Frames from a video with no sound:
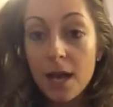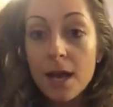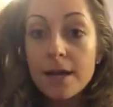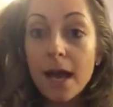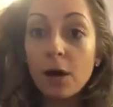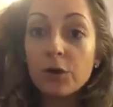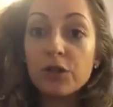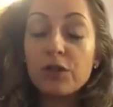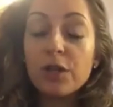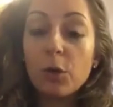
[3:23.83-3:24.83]
Now,
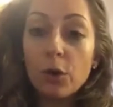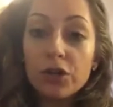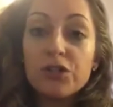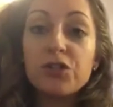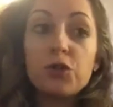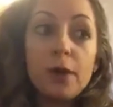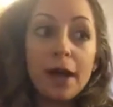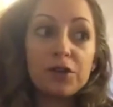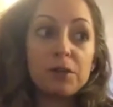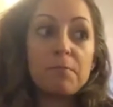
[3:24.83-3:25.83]
in order to
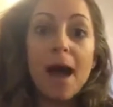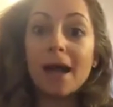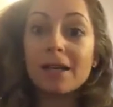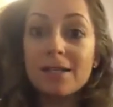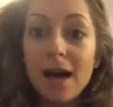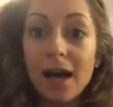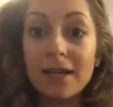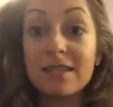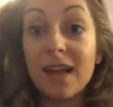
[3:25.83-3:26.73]
actually magnetize